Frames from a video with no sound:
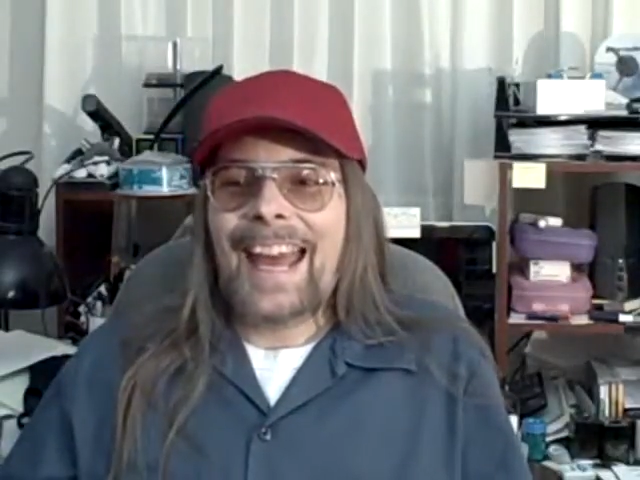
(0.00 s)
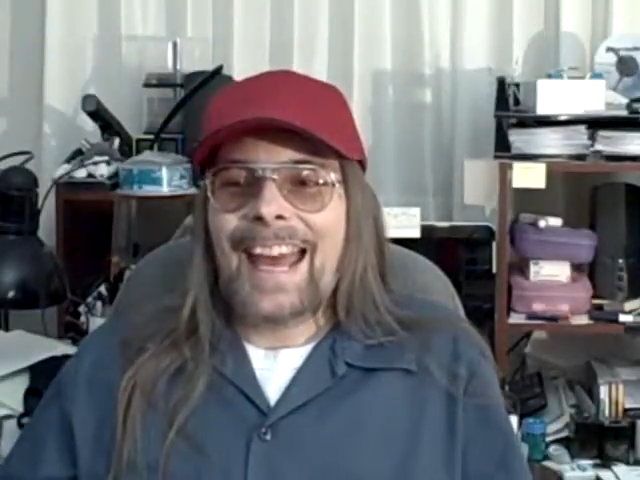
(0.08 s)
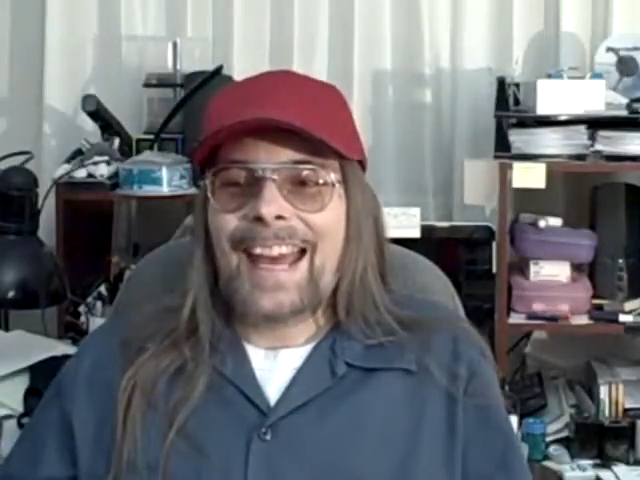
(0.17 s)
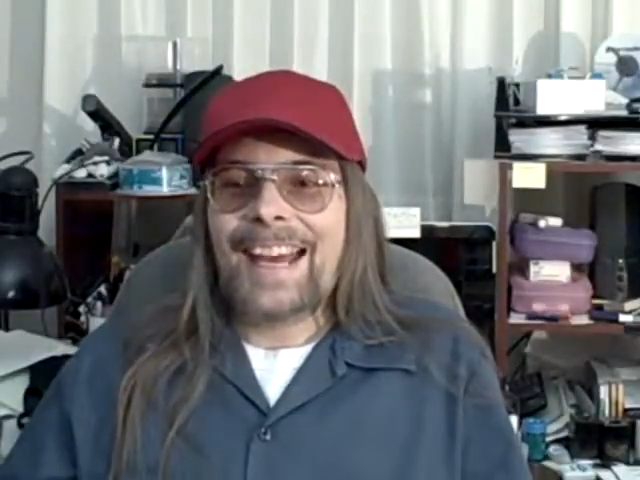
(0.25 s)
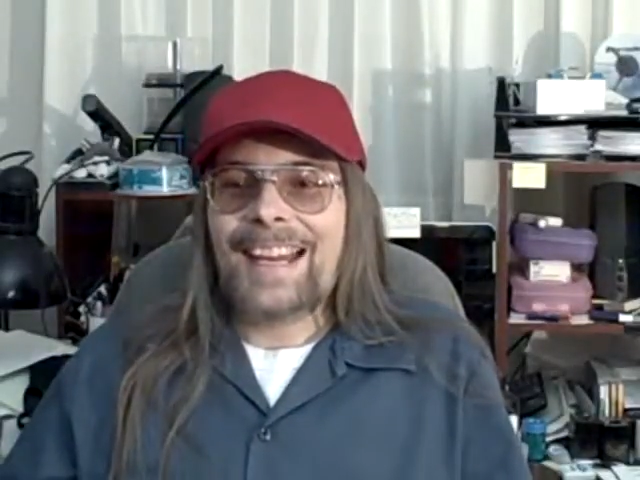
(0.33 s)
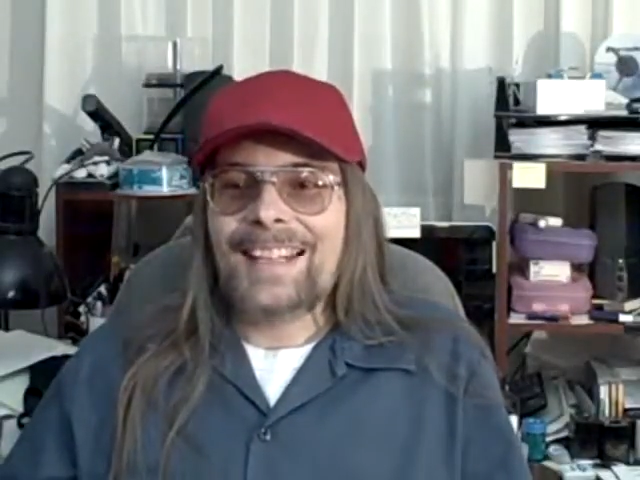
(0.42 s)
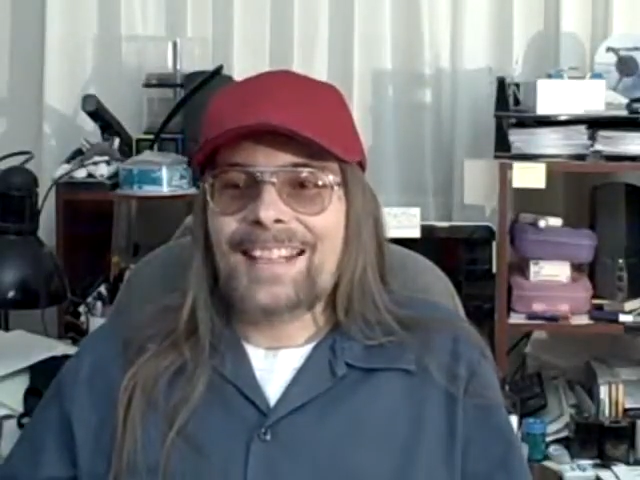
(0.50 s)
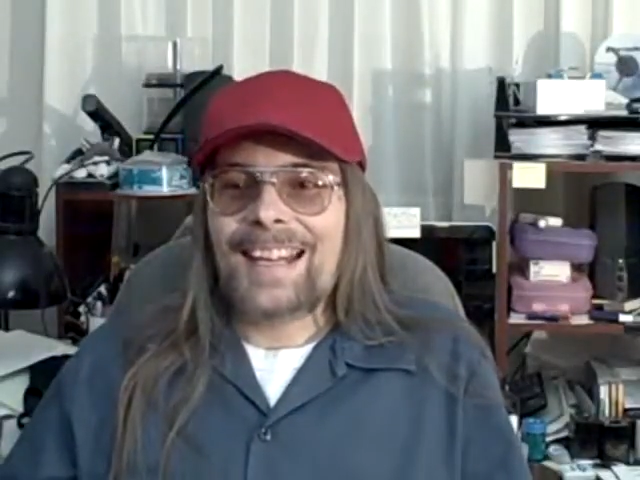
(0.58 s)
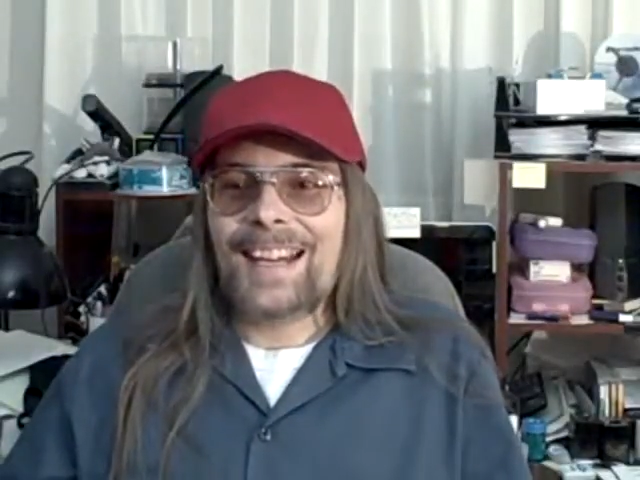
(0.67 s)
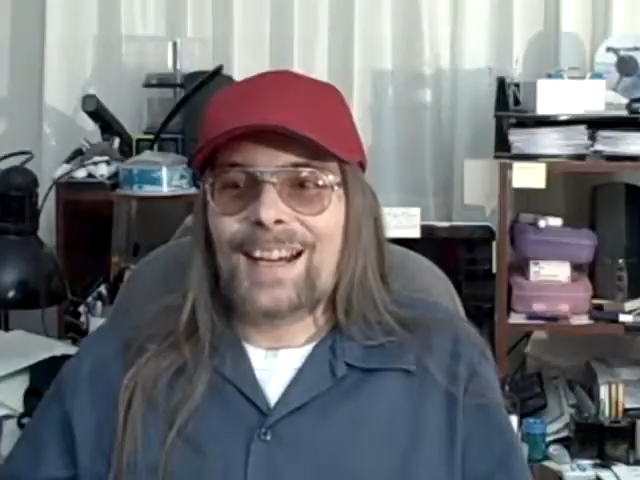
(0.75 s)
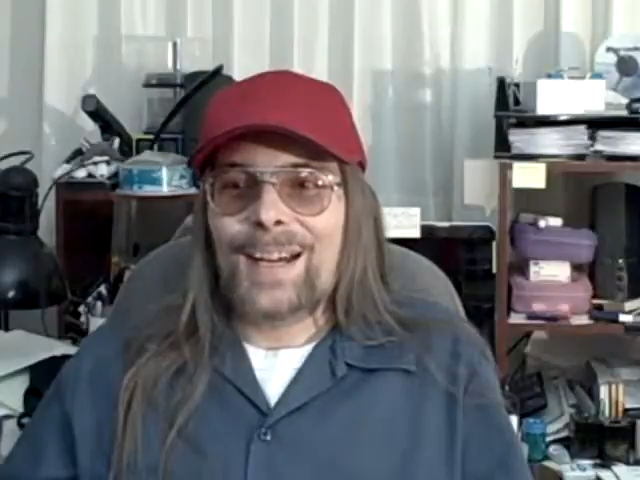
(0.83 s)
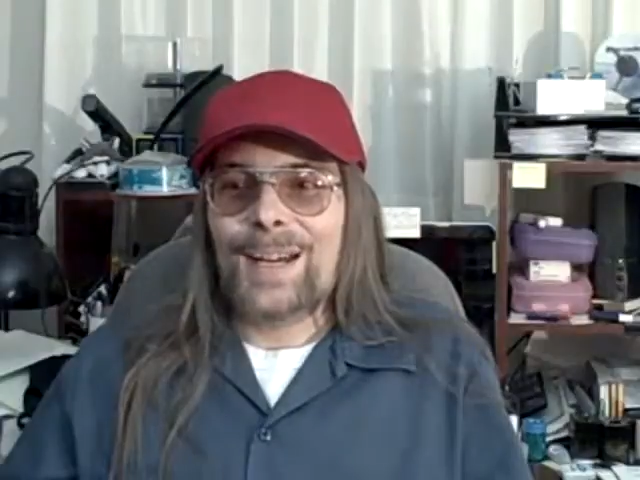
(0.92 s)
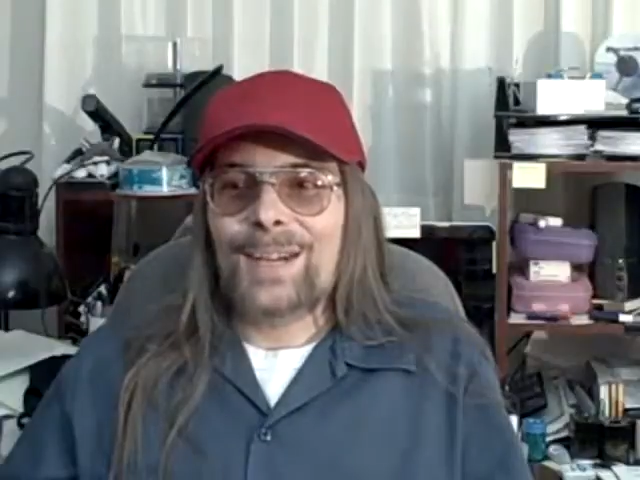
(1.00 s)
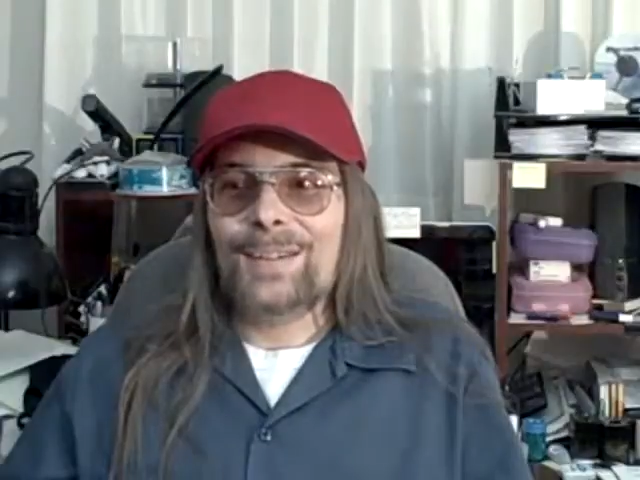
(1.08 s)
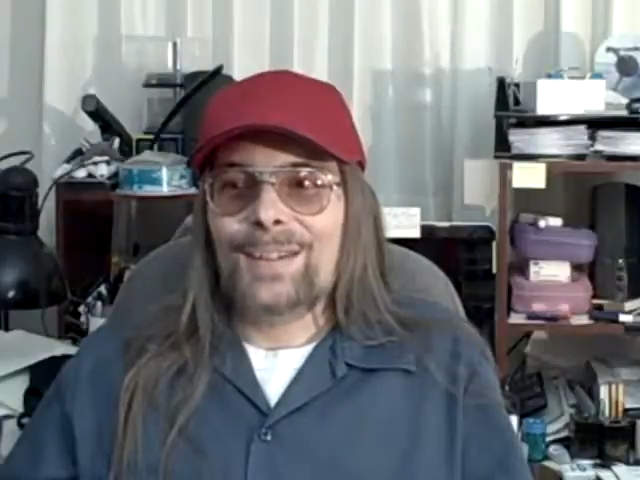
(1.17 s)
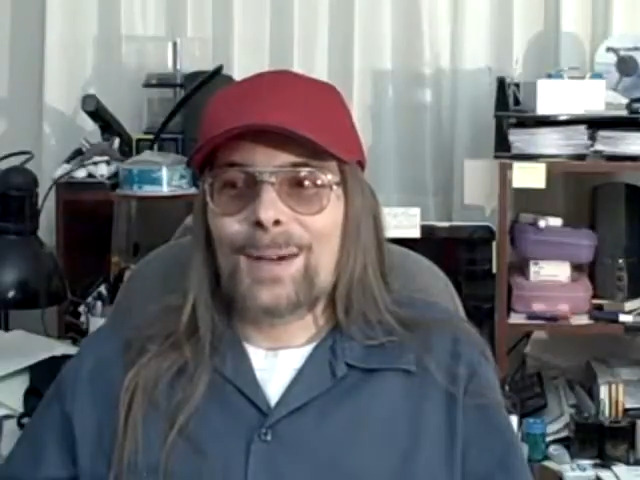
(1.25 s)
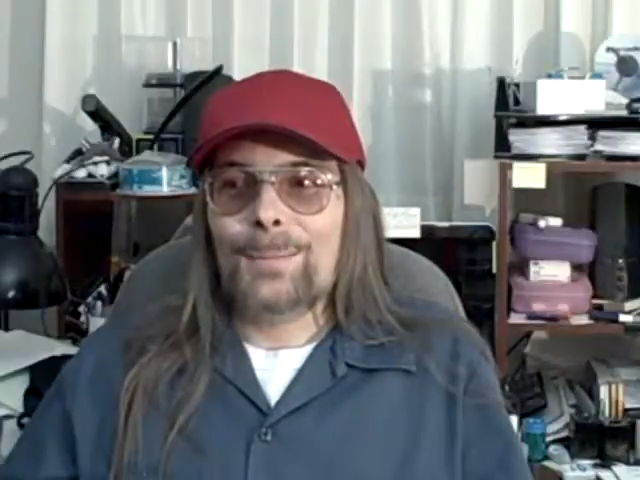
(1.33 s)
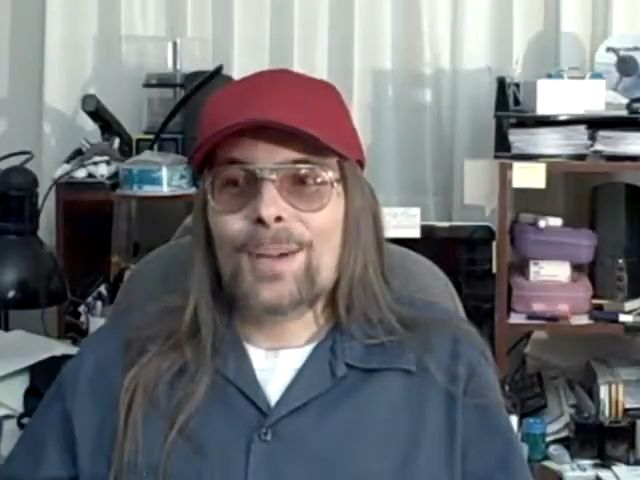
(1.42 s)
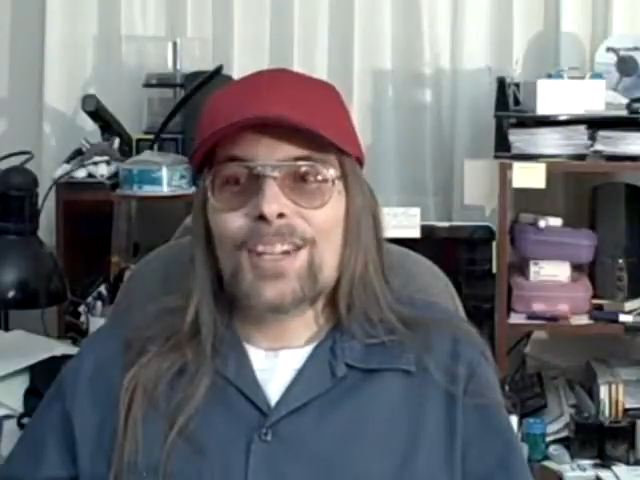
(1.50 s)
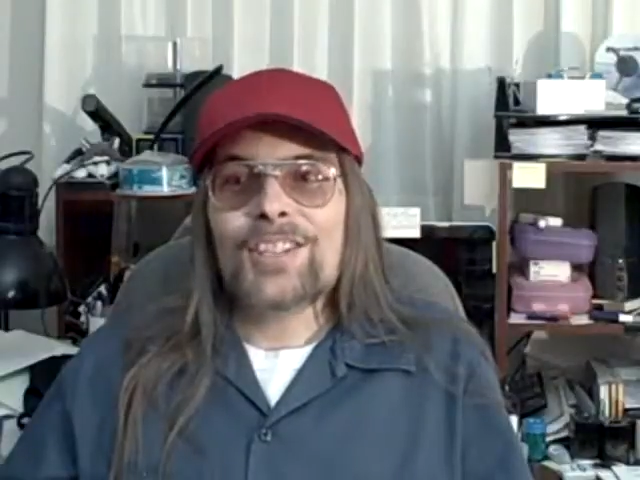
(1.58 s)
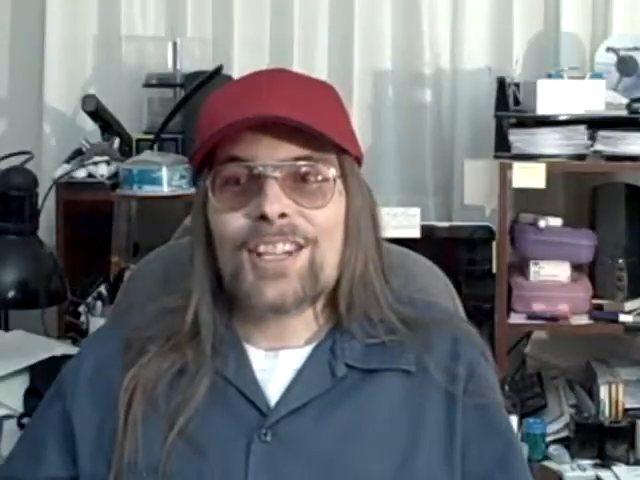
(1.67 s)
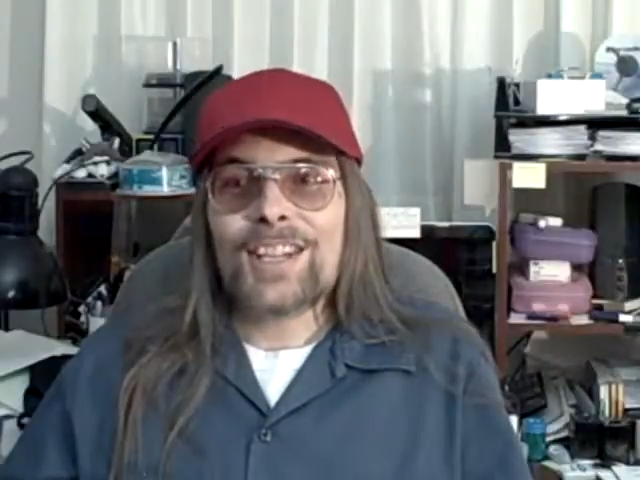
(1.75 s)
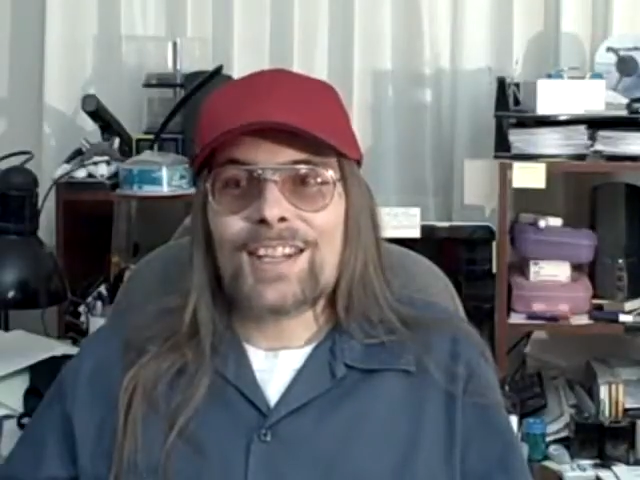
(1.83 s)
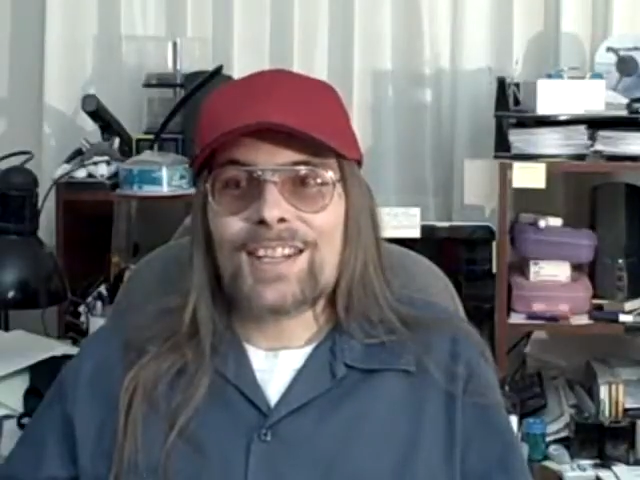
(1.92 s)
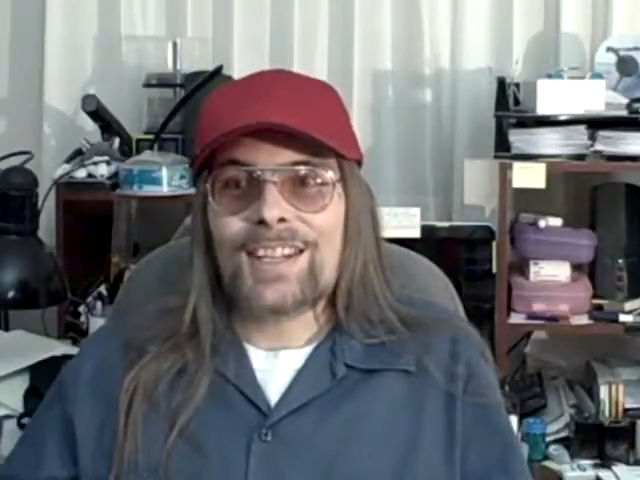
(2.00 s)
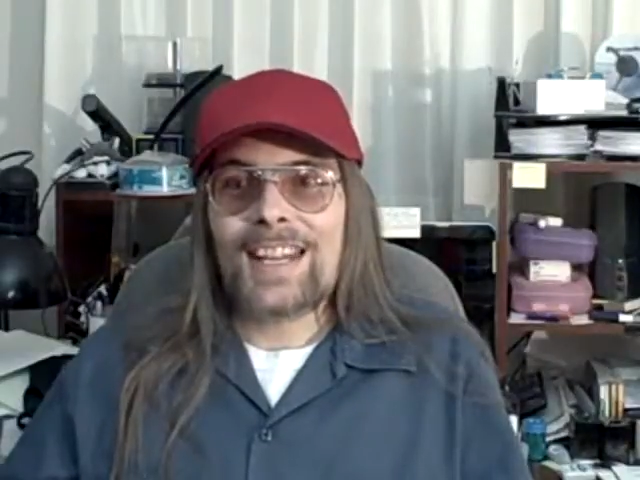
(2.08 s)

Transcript: And I appreciate it,